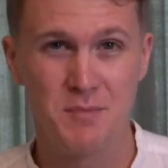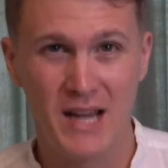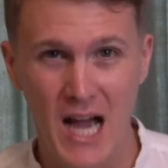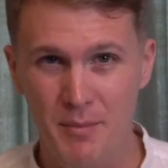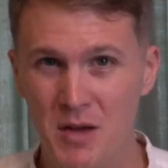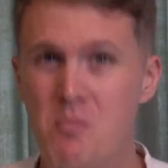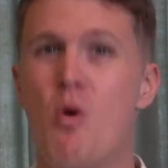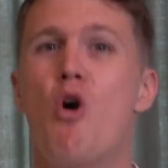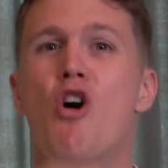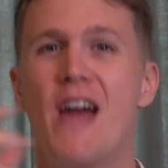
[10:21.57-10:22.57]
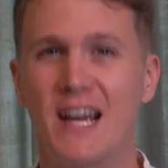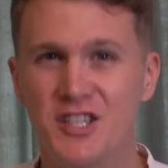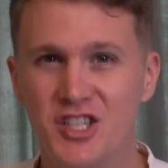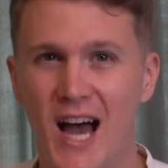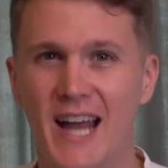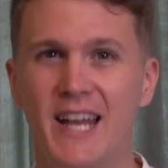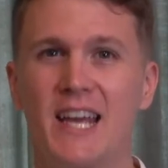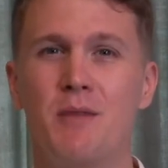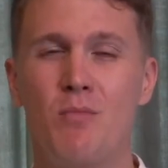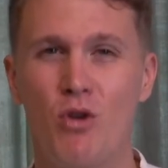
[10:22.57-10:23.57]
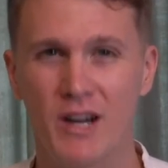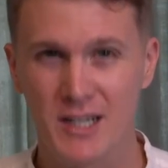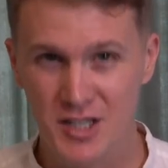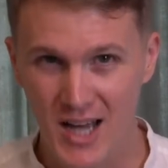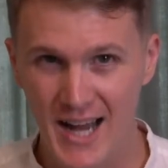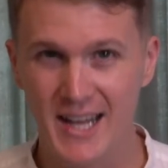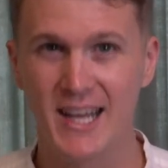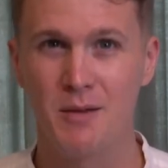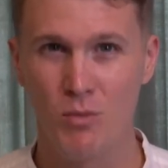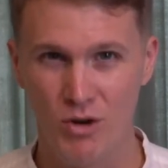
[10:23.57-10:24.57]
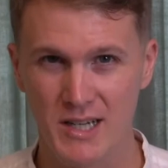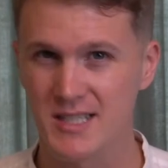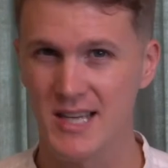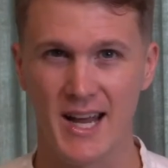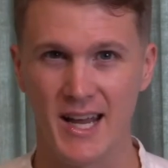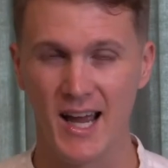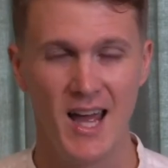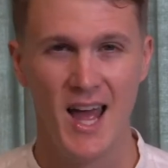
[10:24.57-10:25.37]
becoming more exciting and more exciting and more exciting.